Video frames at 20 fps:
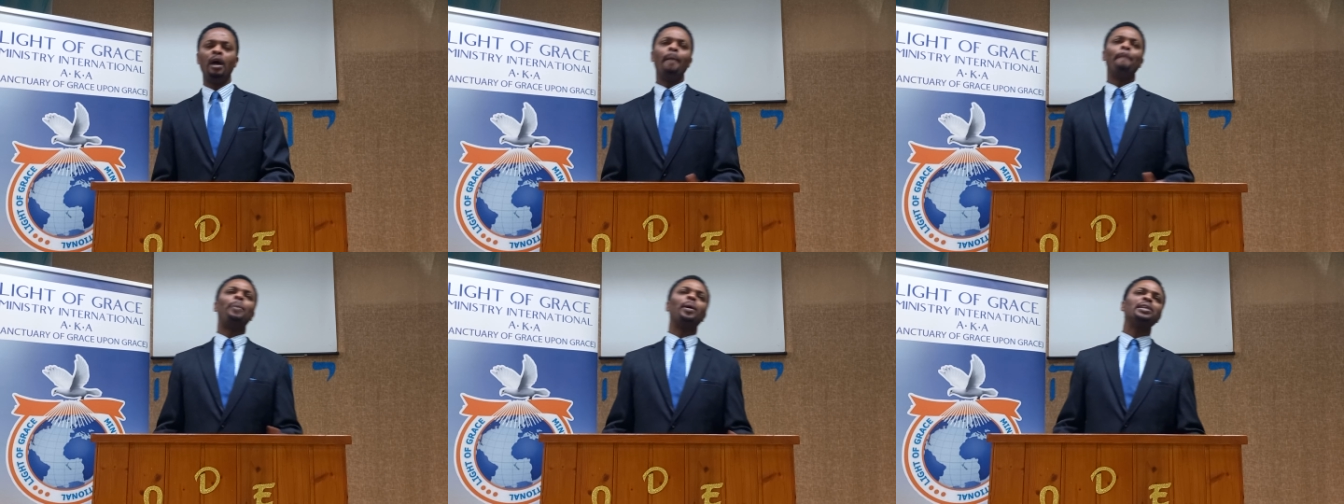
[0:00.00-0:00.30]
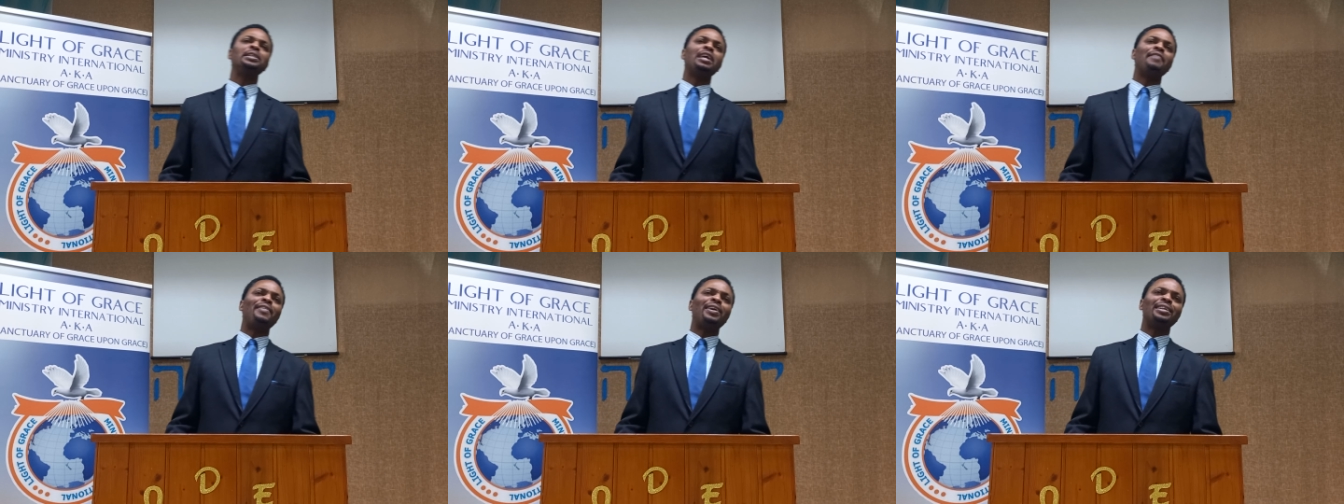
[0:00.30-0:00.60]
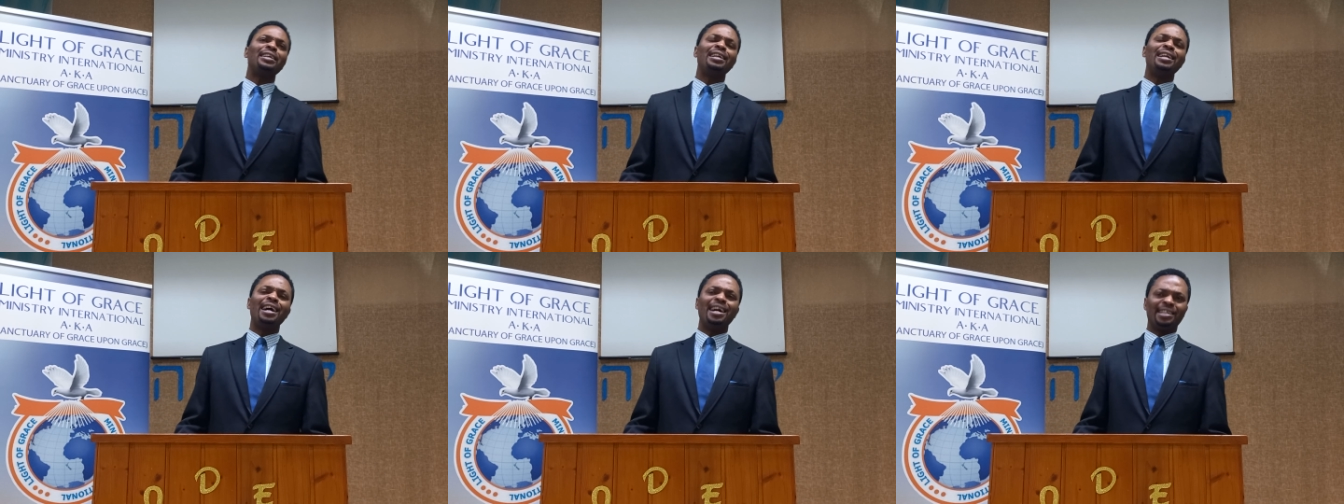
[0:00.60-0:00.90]
But
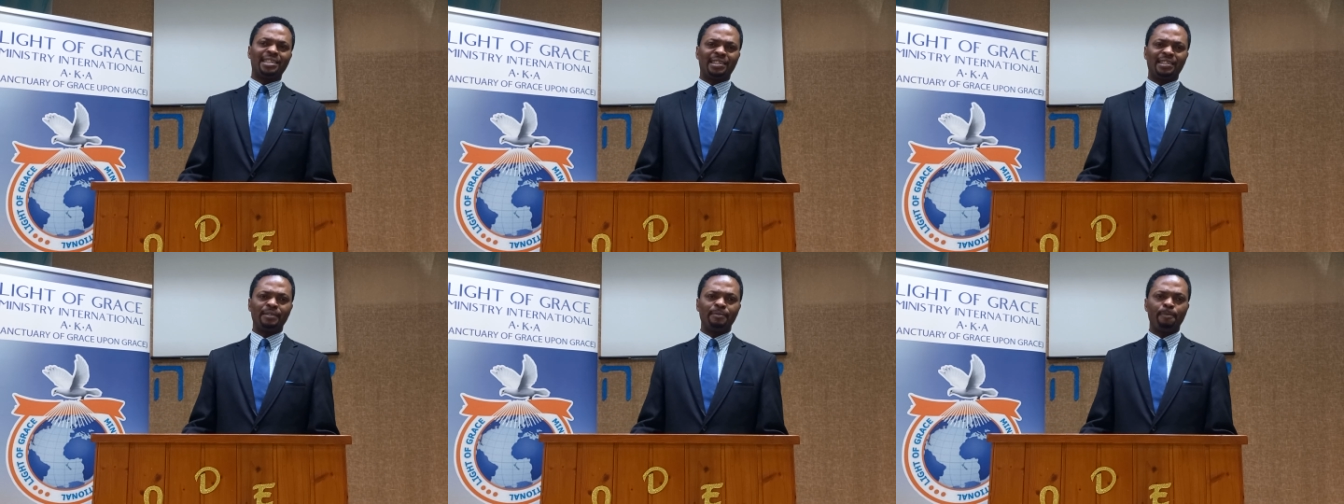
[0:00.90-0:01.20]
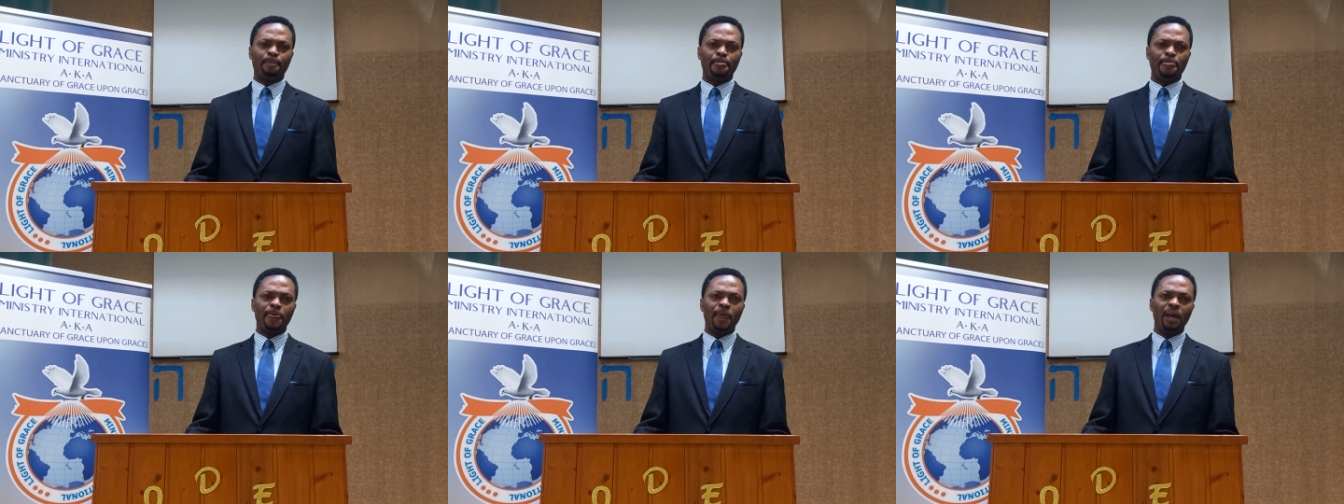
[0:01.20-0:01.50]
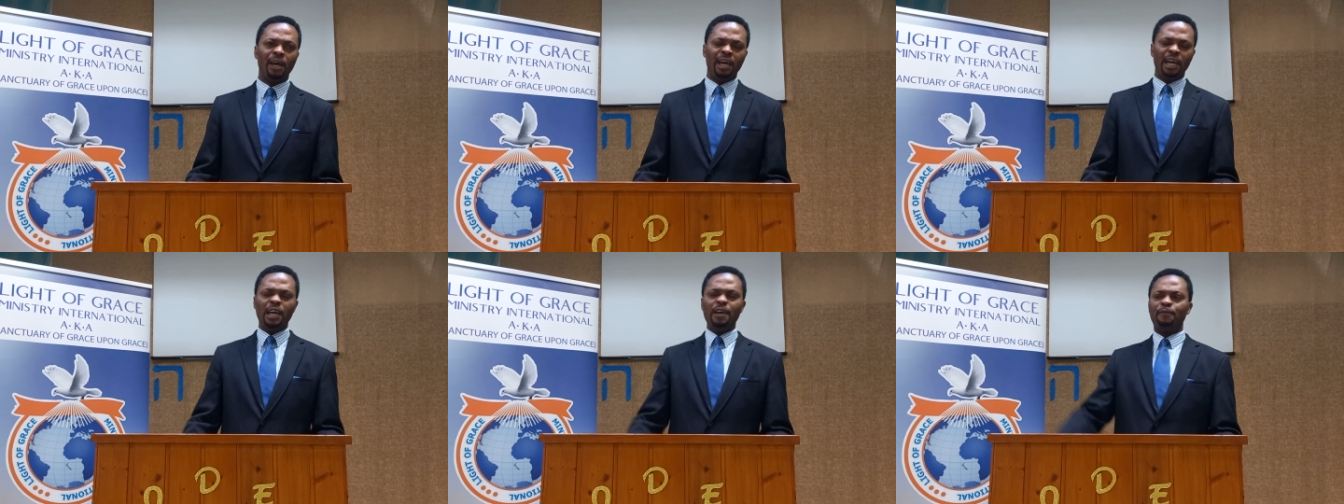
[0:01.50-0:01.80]
nevertheless,
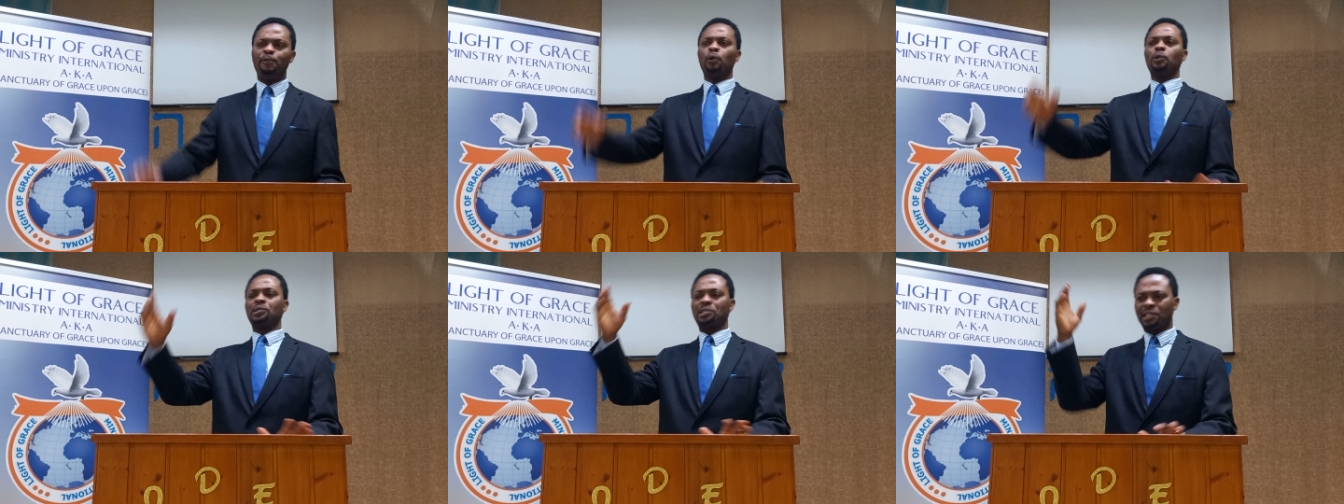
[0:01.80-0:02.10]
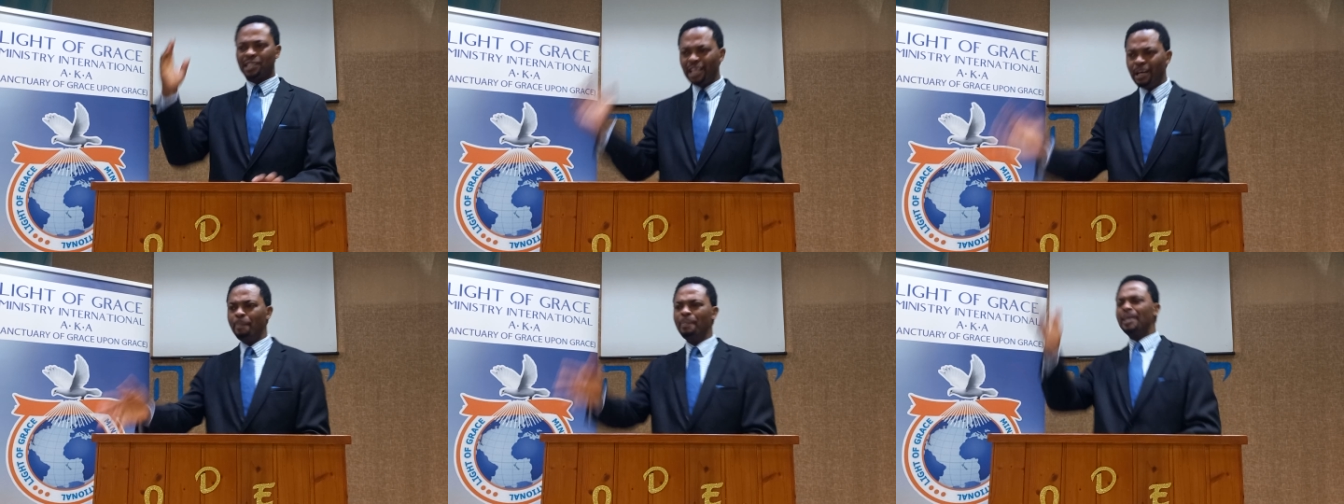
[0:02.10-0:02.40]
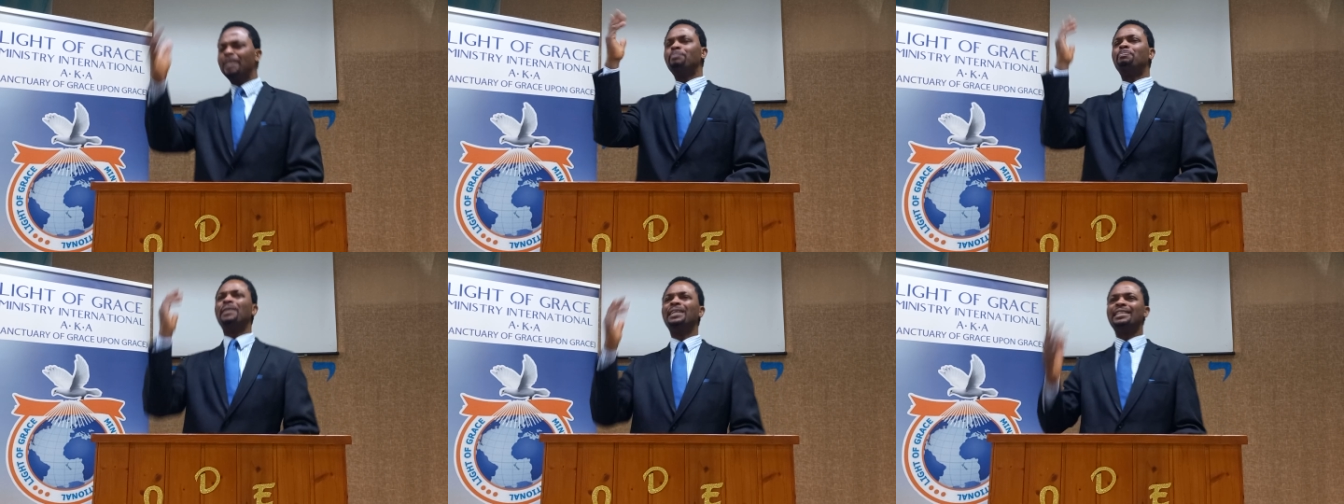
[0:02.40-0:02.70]
if you see
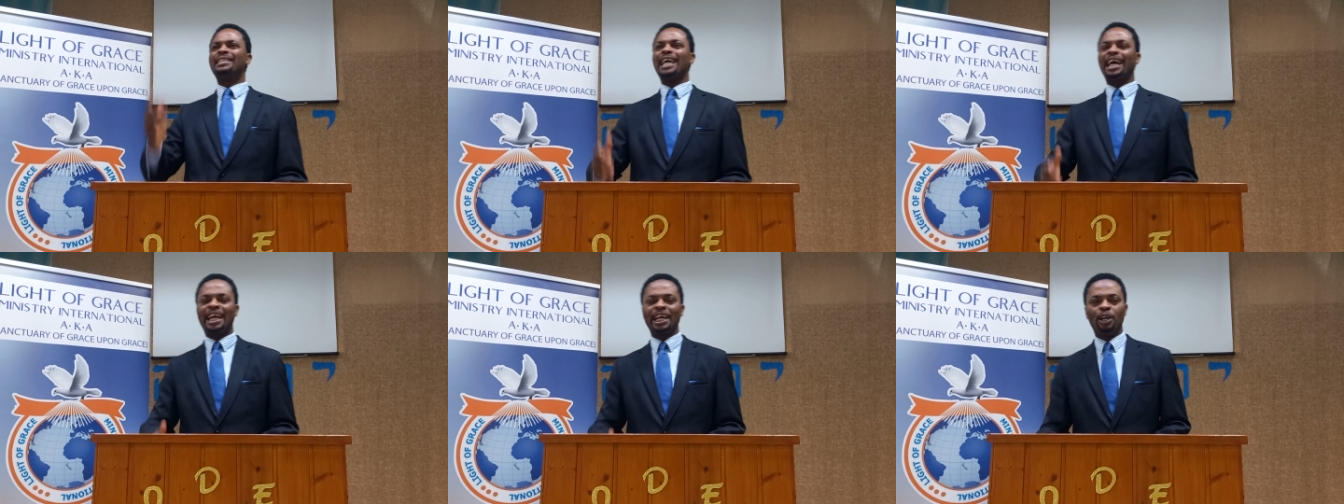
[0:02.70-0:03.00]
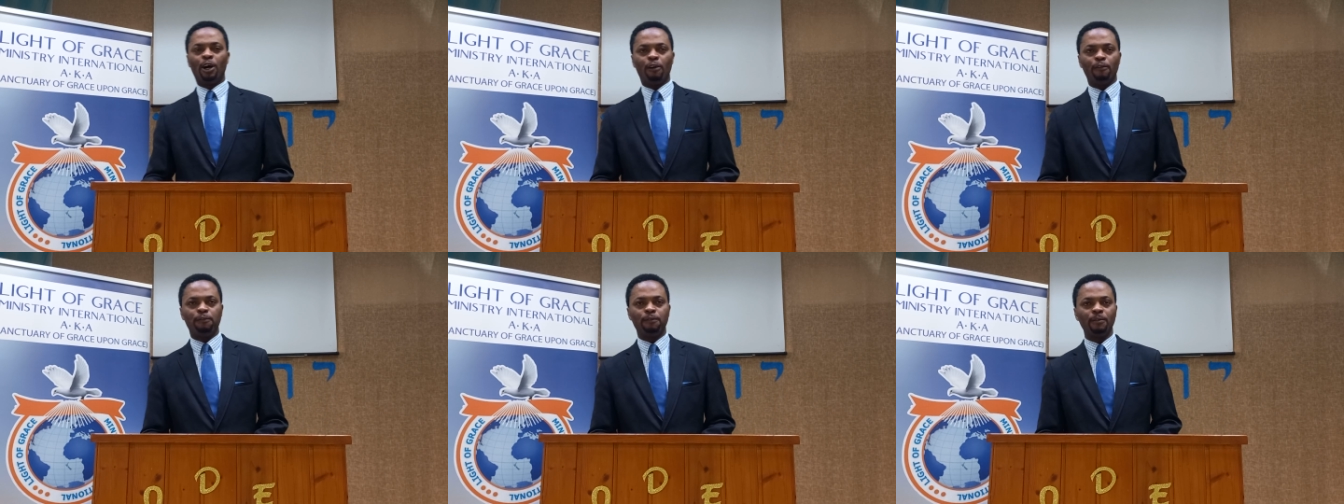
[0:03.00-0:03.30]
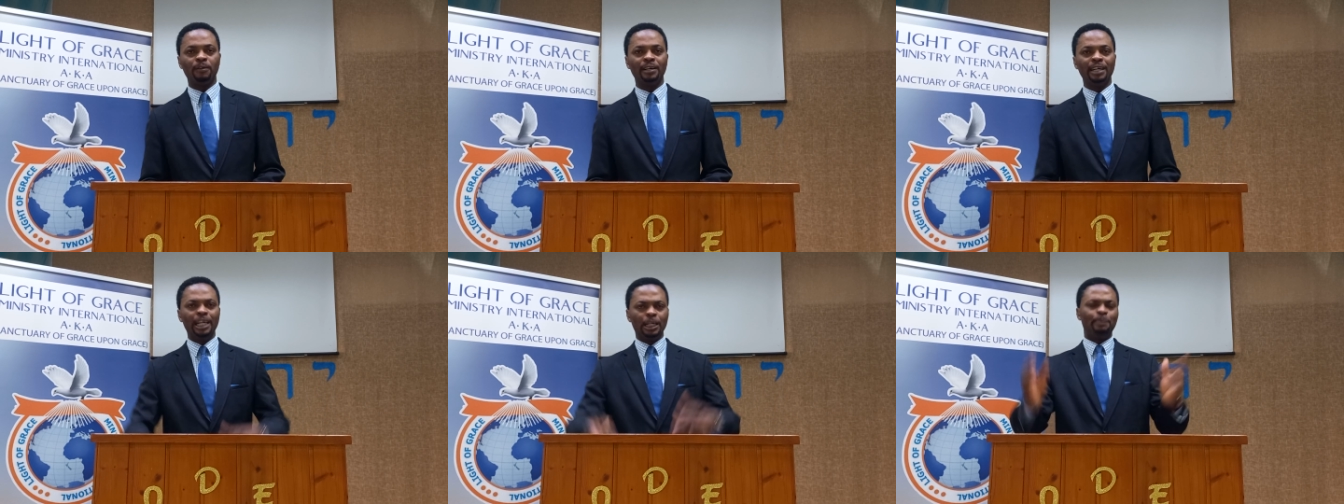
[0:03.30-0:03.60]
me being taken
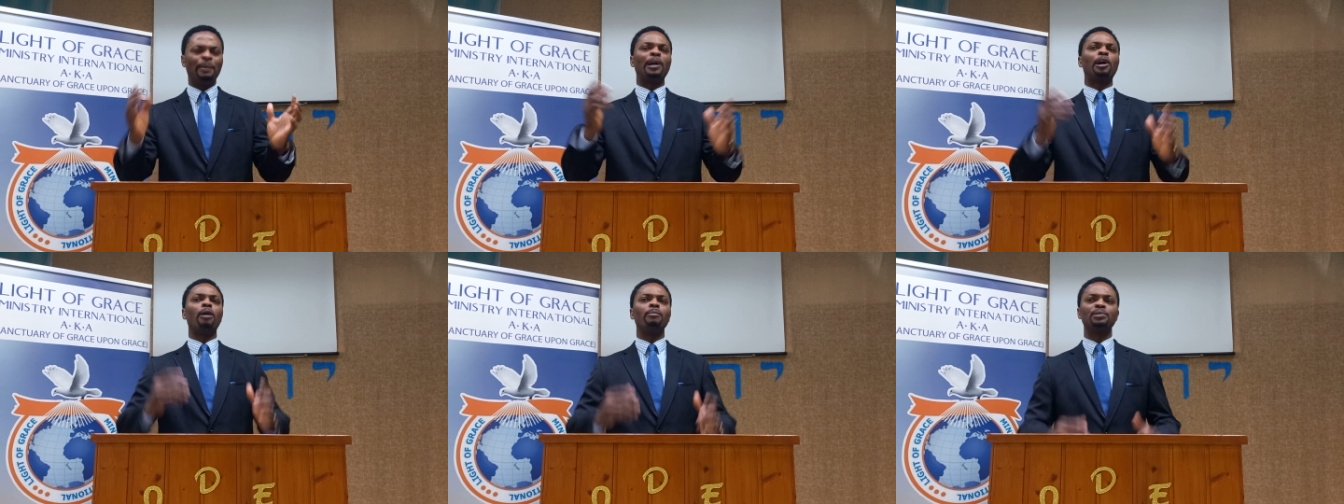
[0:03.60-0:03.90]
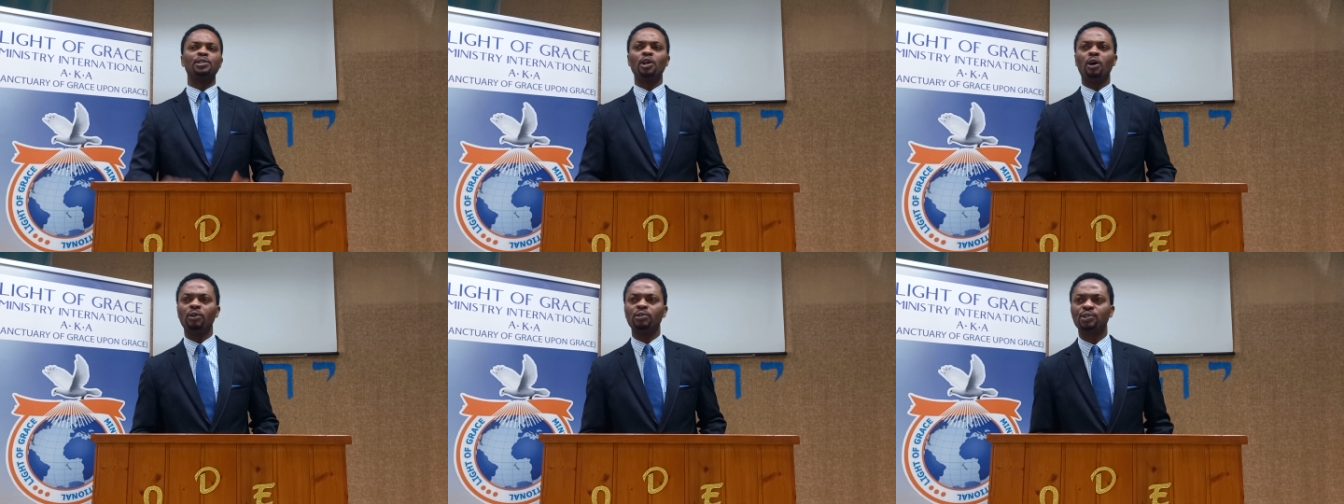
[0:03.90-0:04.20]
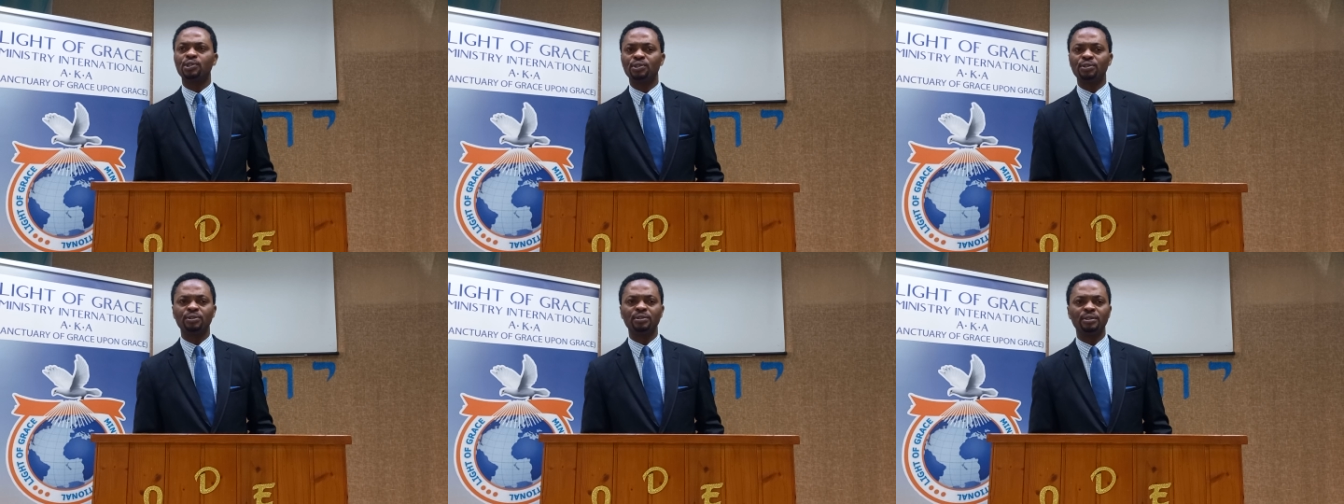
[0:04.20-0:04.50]
off, it becomes
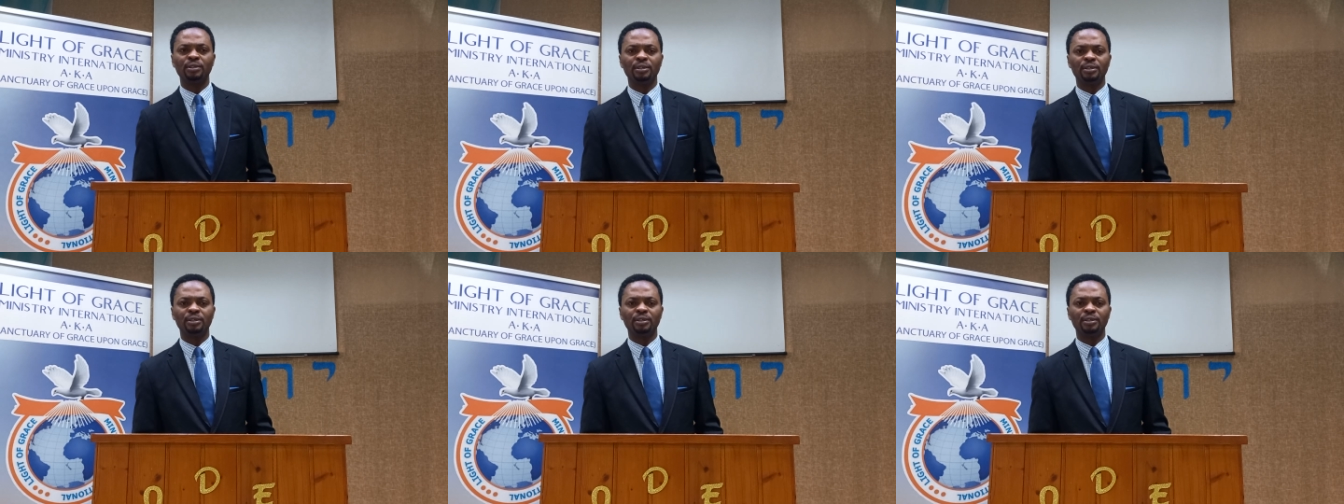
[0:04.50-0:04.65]
yours.